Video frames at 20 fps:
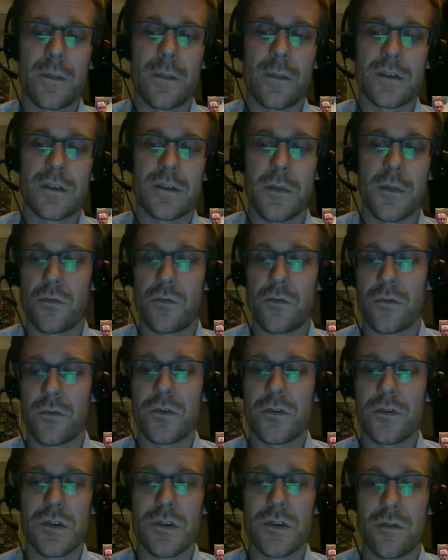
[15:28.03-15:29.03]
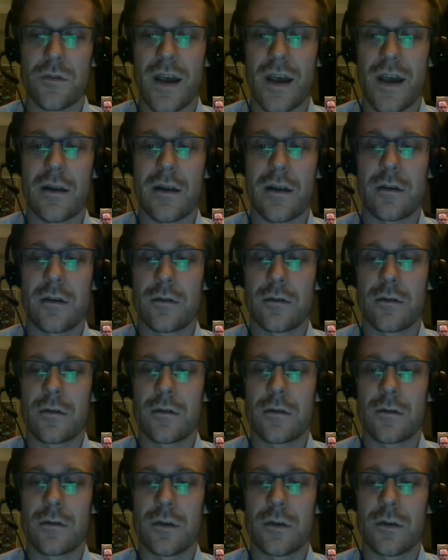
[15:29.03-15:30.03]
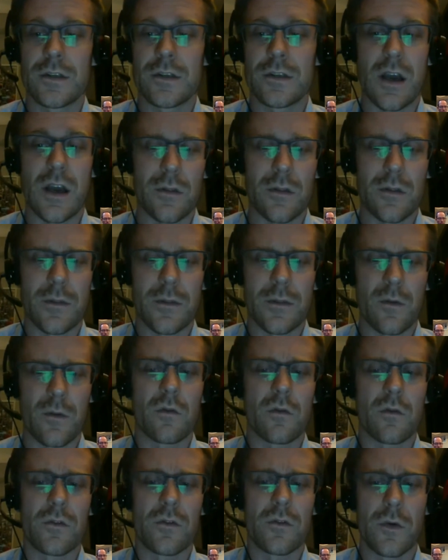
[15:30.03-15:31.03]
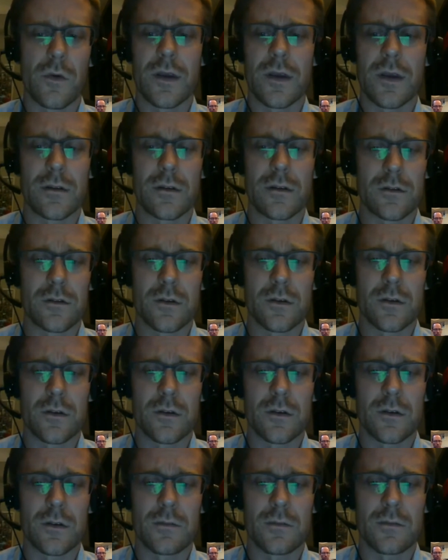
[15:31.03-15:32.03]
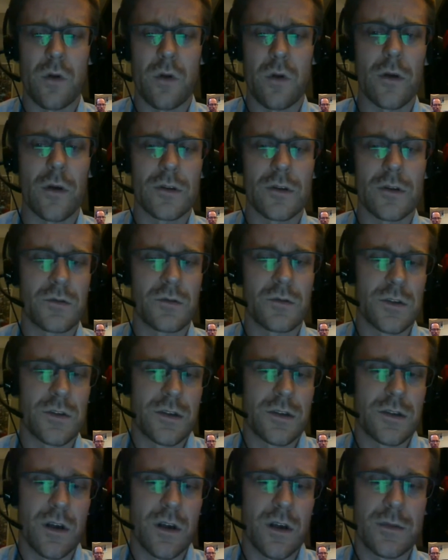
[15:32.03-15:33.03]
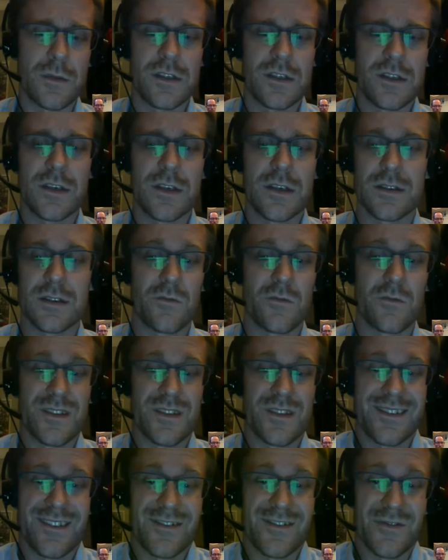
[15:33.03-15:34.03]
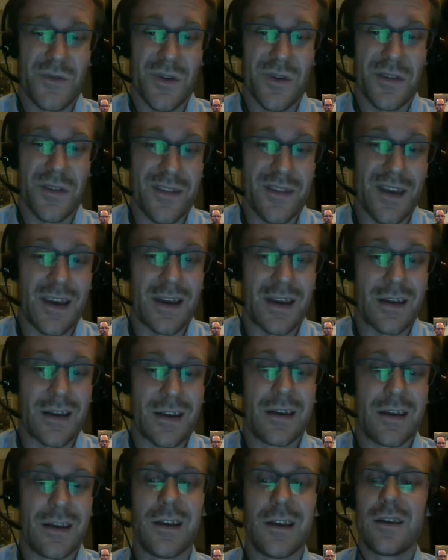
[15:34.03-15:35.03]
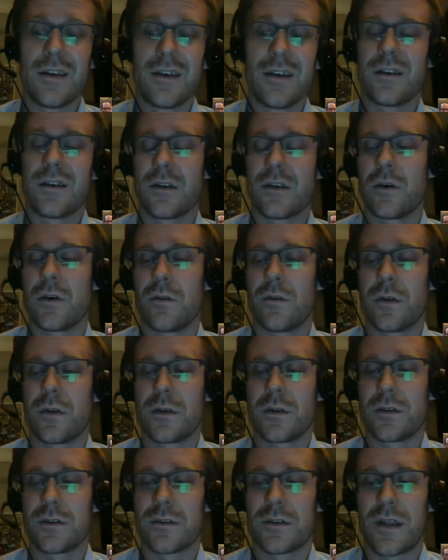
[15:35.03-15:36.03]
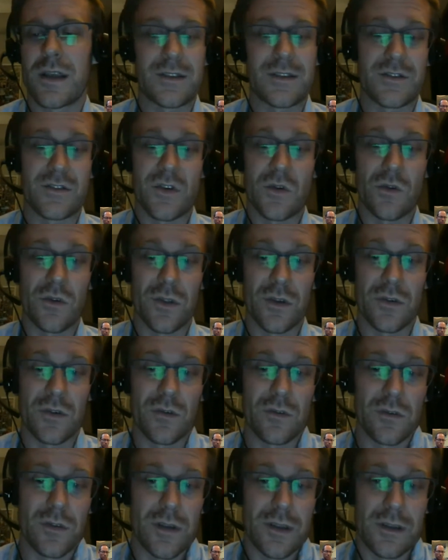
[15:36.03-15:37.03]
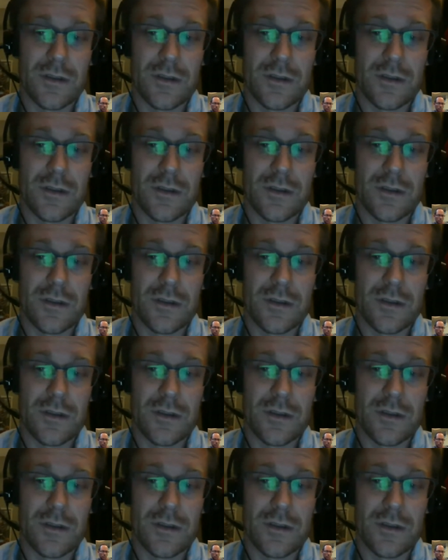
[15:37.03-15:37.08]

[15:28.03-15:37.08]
Some of the reviews that we've had, you can tell that the people reviewing it probably just wasn't their cup of tea because it wasn't their sort of thing, and that's totally cool.